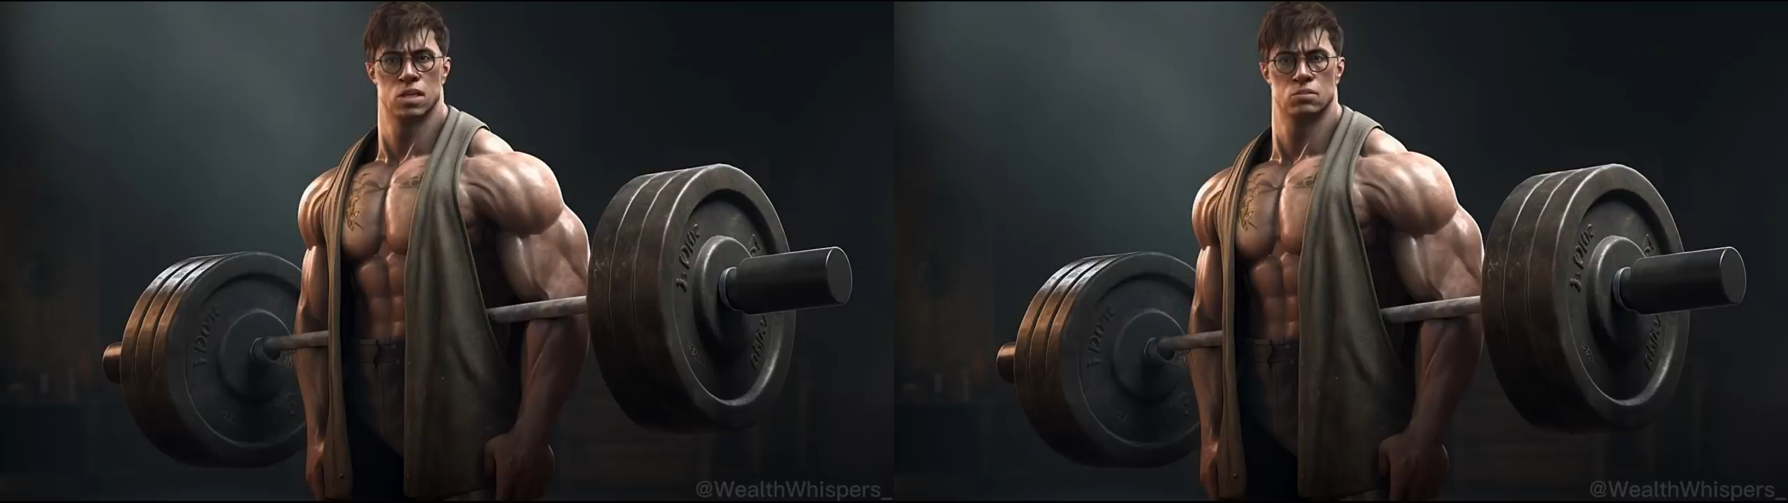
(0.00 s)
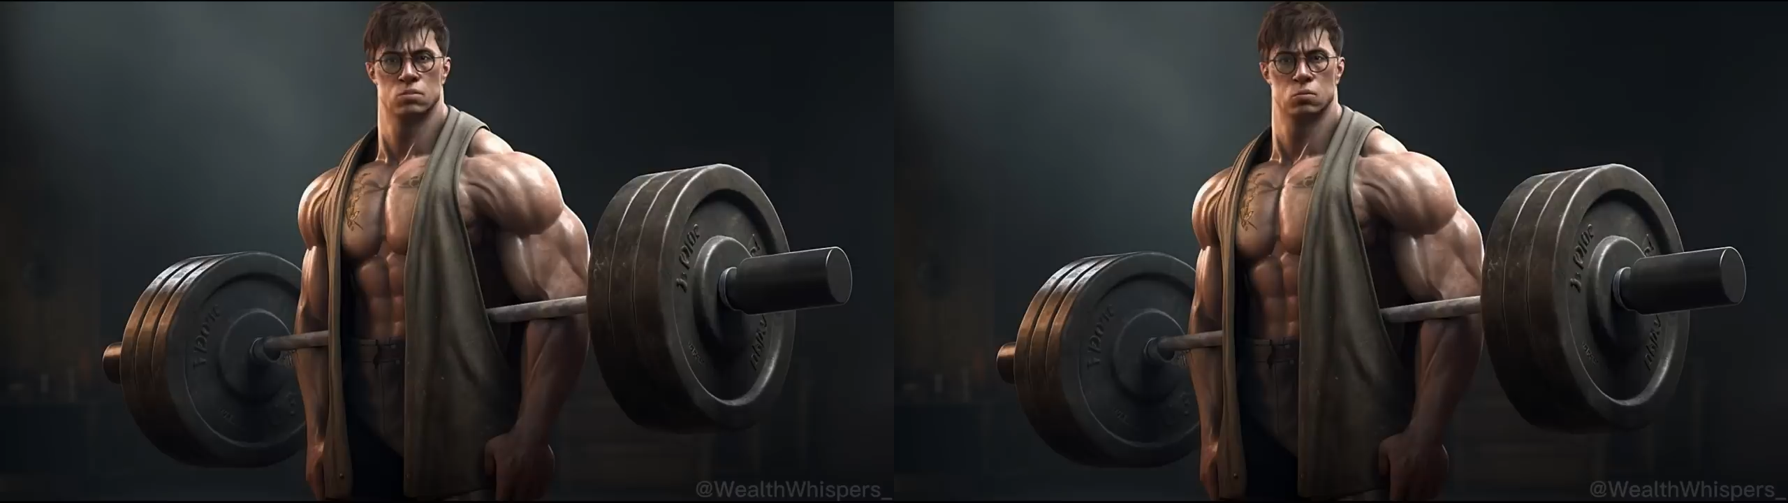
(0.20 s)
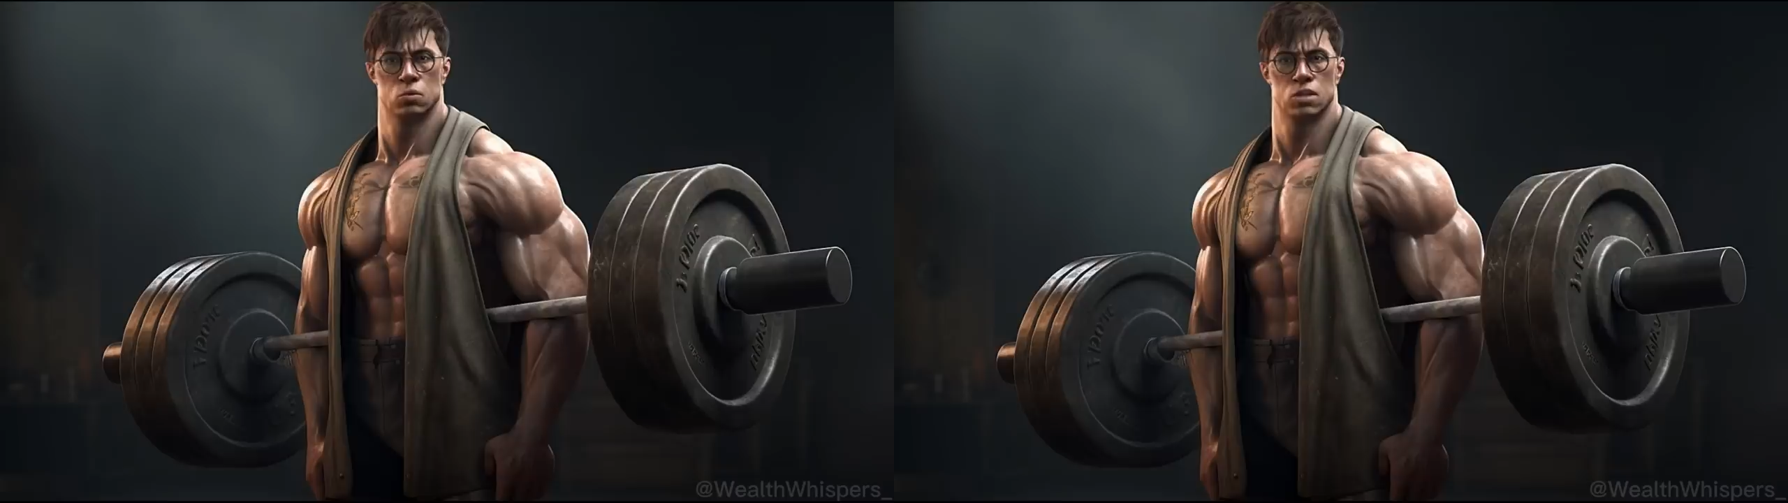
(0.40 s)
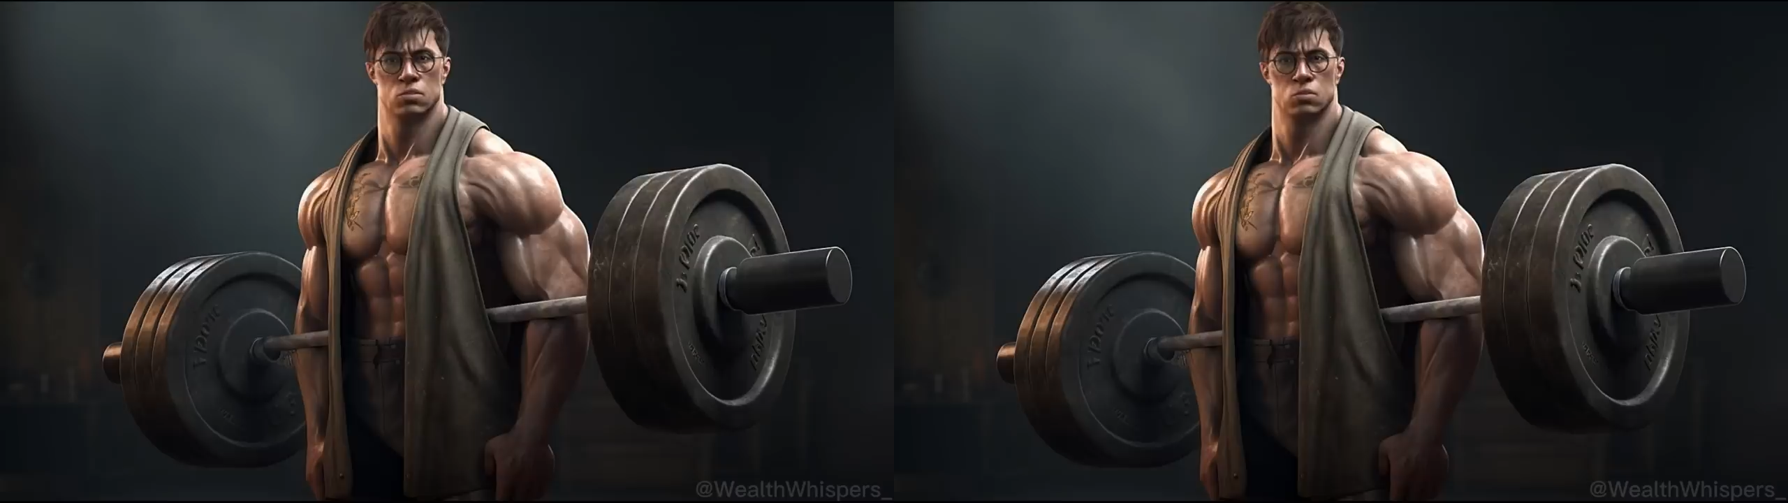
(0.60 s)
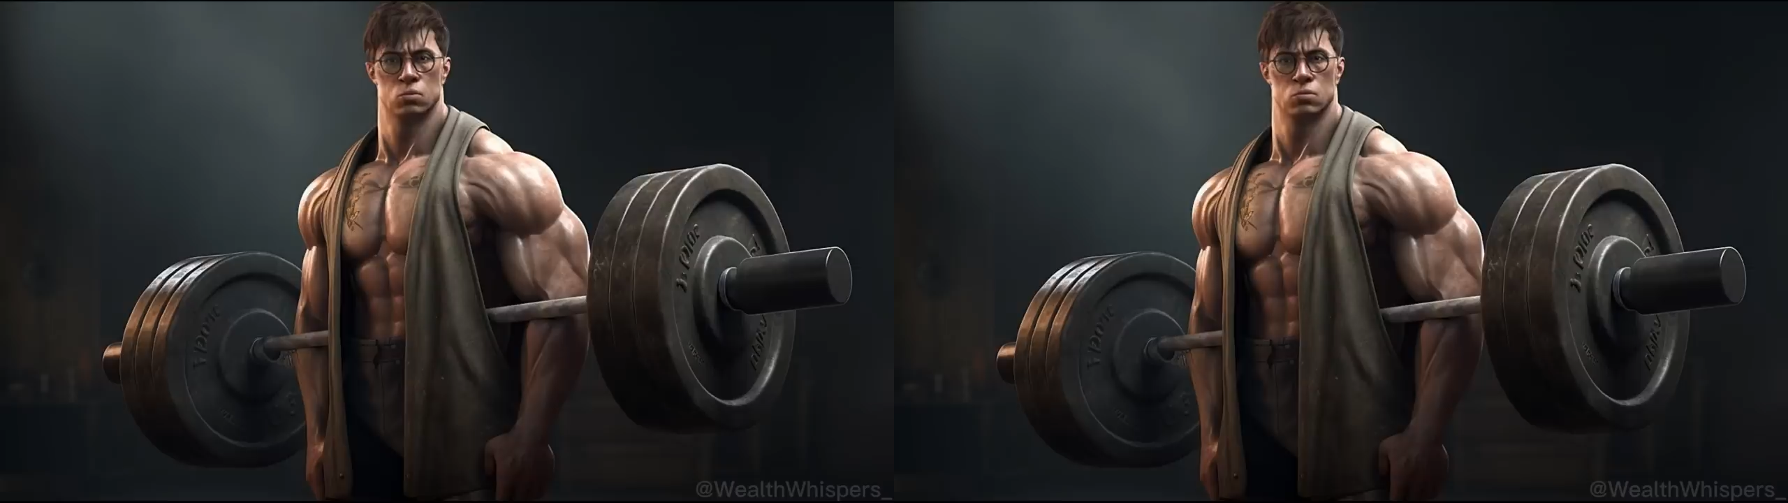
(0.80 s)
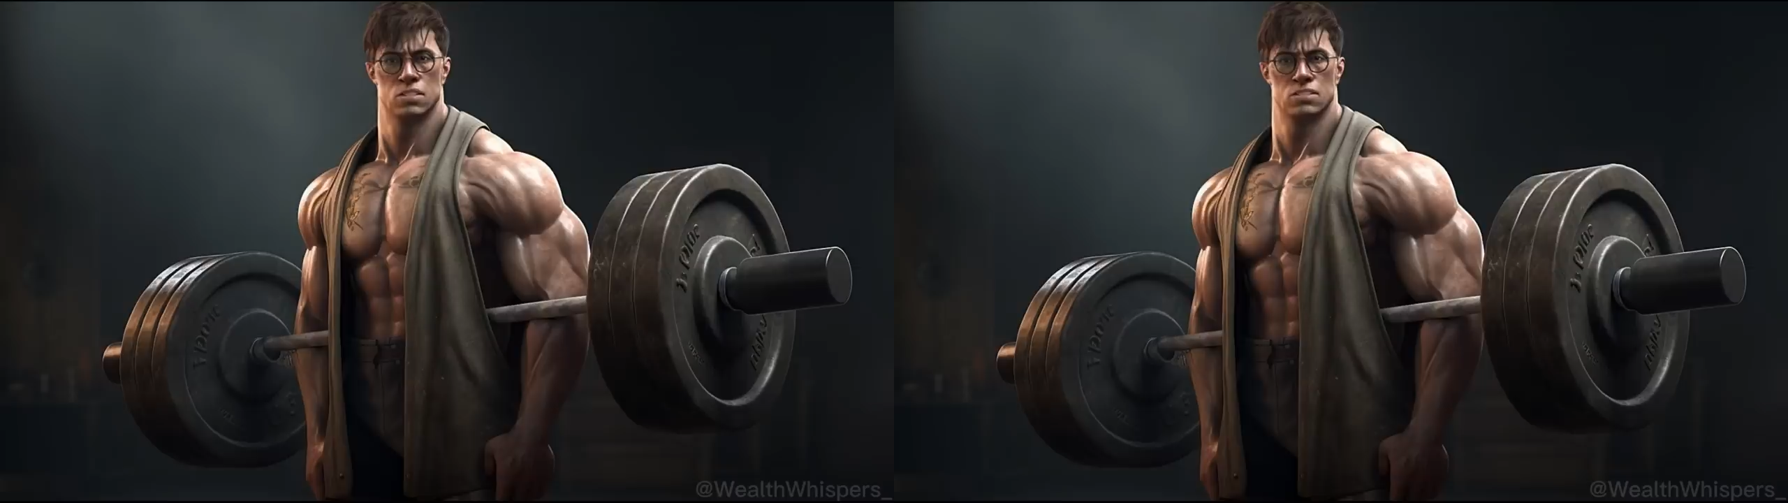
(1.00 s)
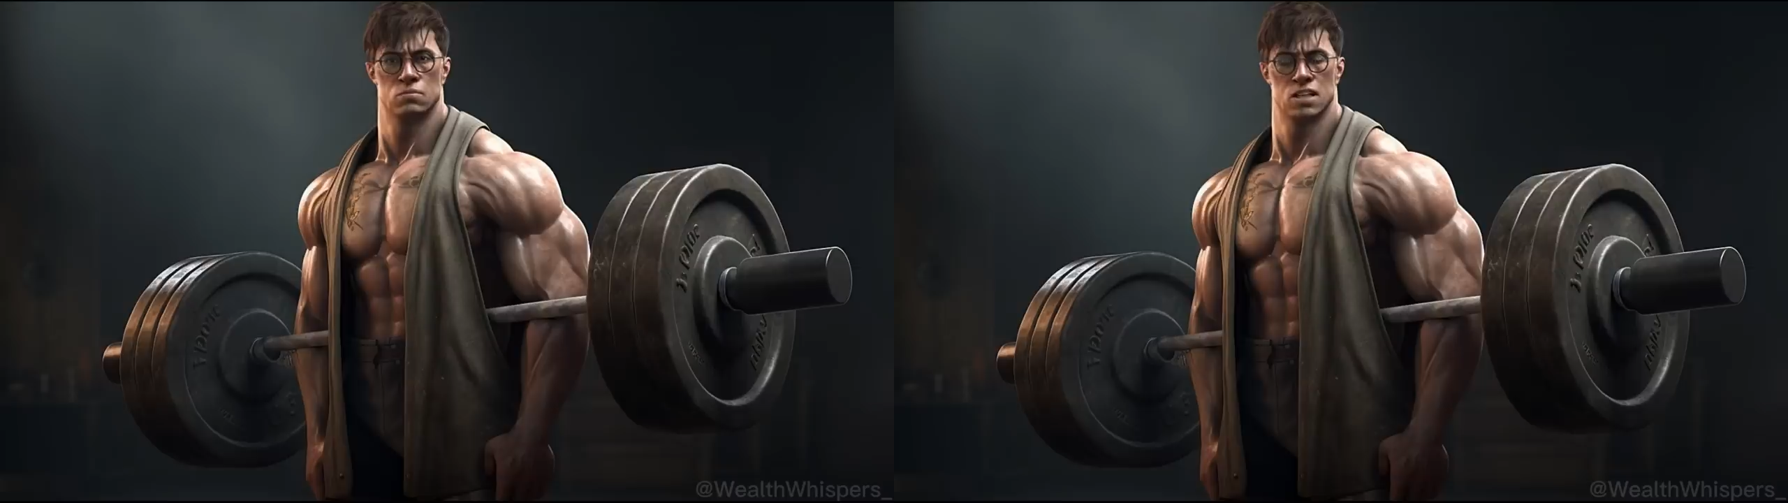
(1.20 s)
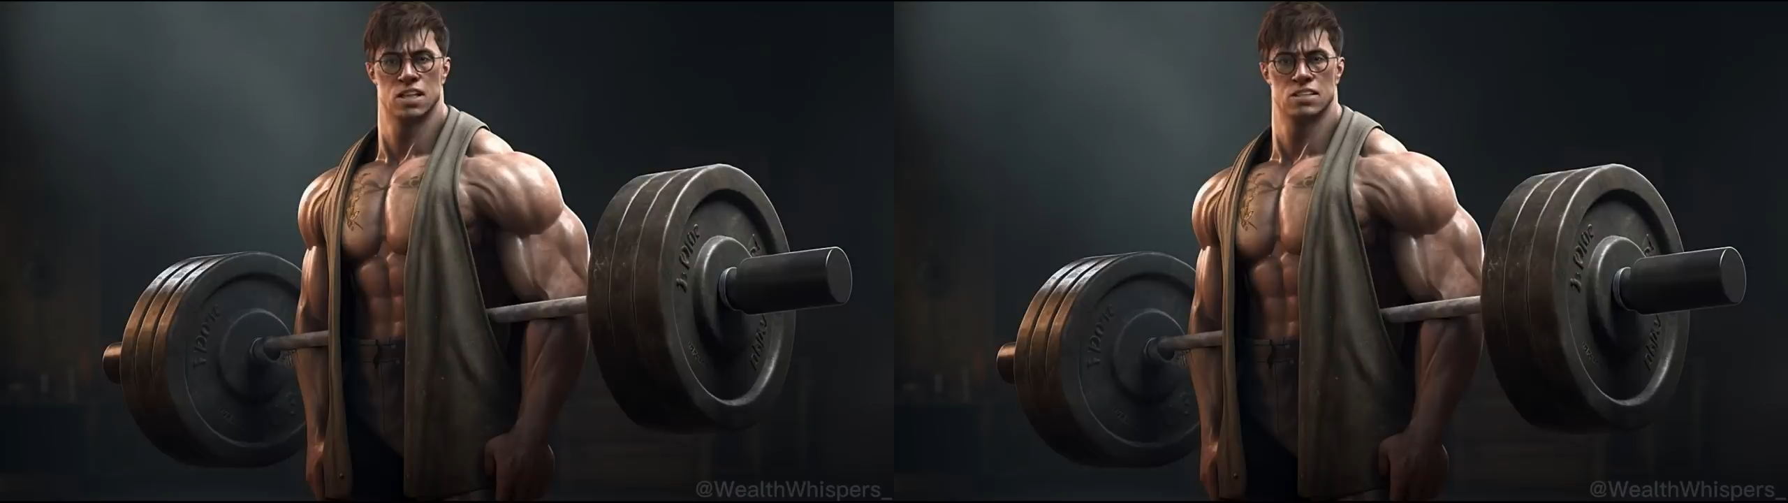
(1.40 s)
blood that runs through these
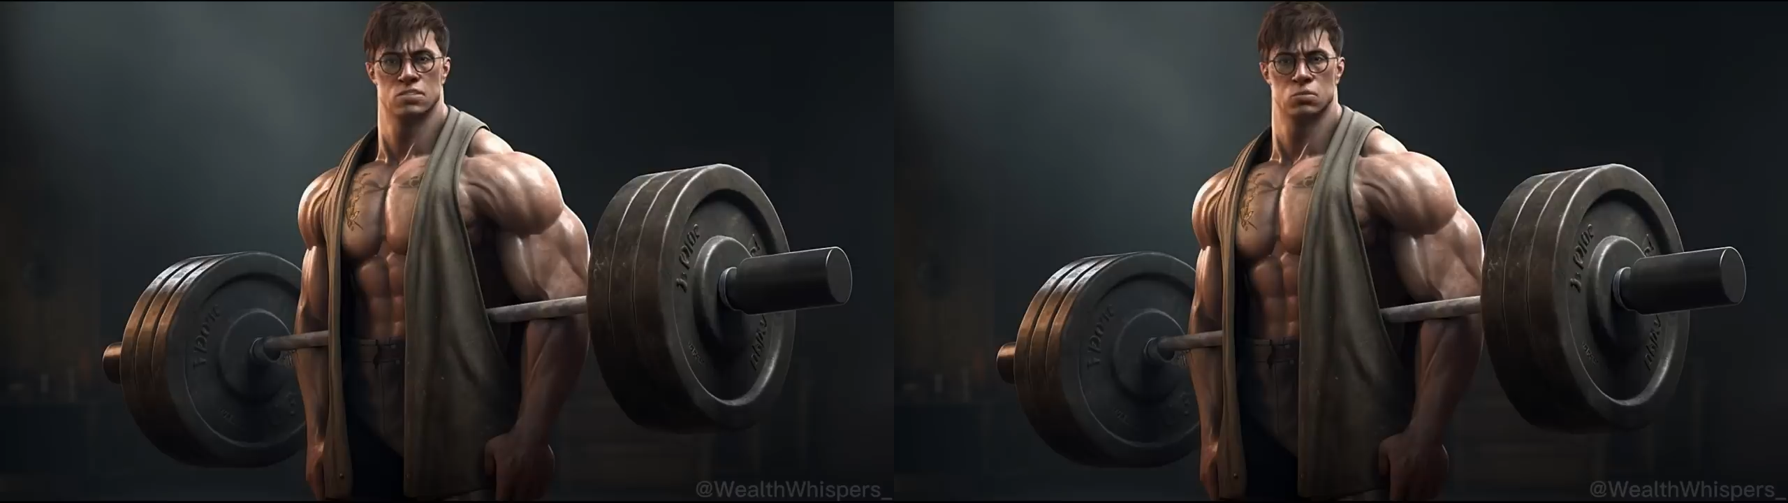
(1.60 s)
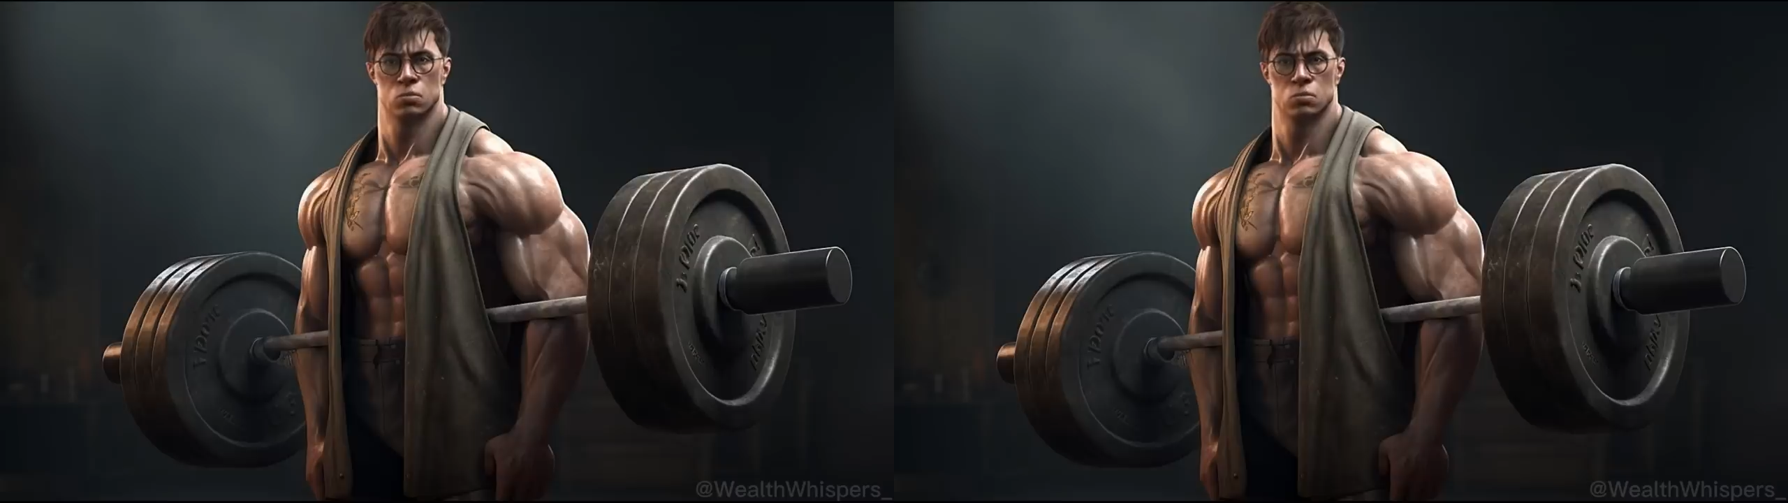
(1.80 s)
veins